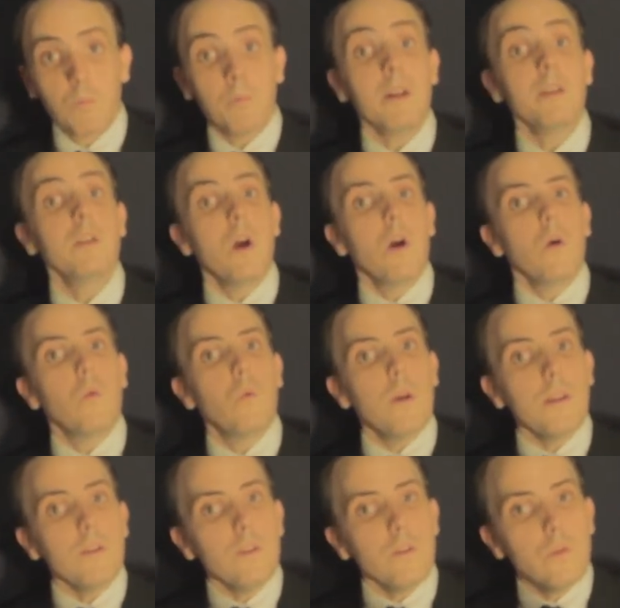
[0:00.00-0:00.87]
but
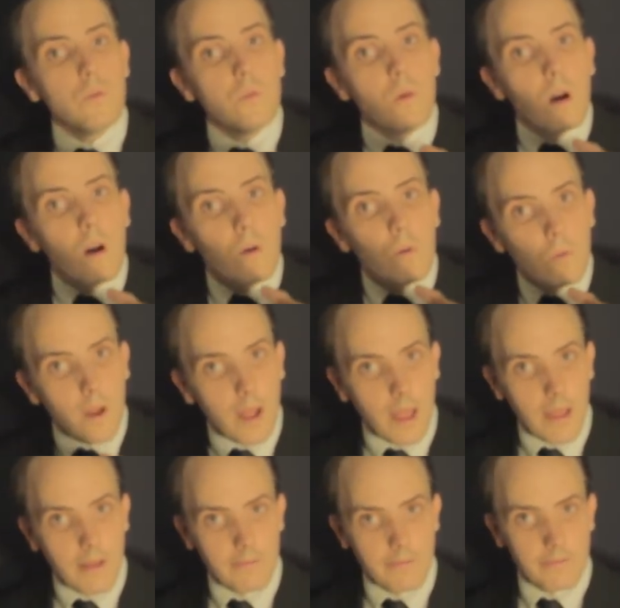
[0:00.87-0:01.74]
when you
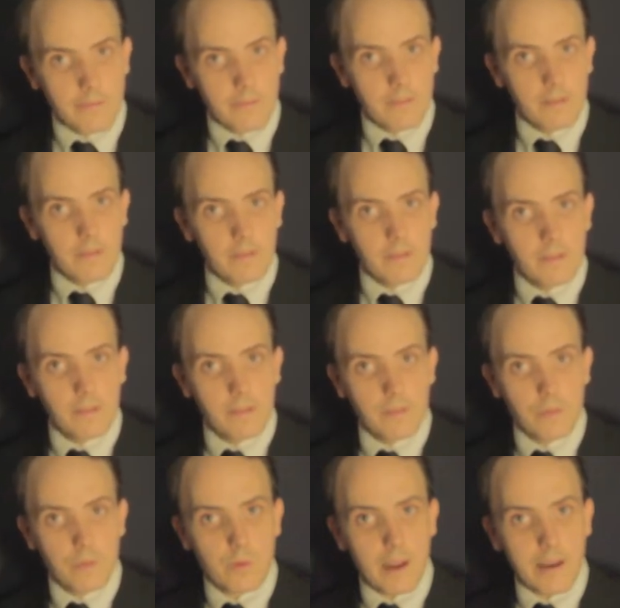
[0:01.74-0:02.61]
arrive
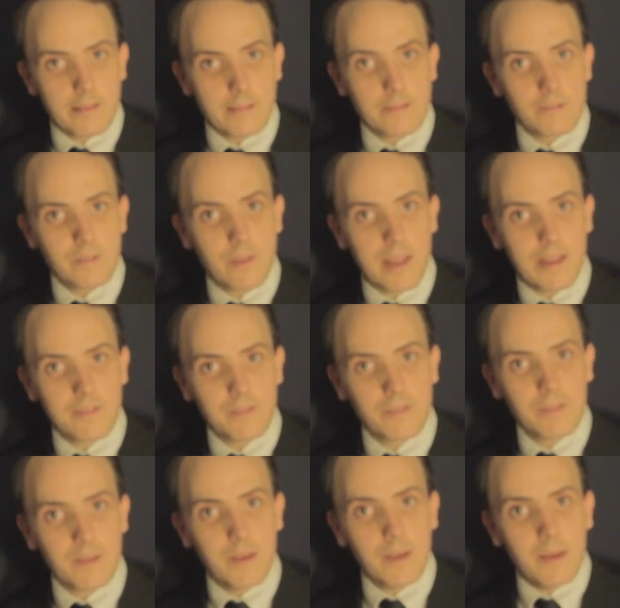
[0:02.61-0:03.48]
in the United
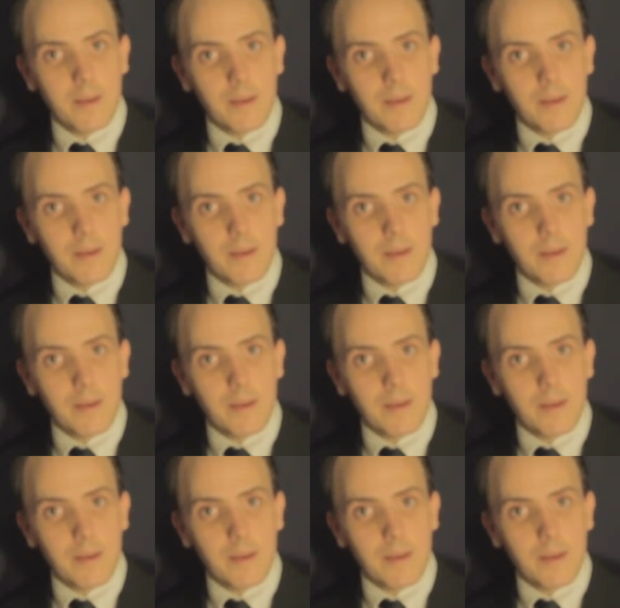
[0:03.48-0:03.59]
States,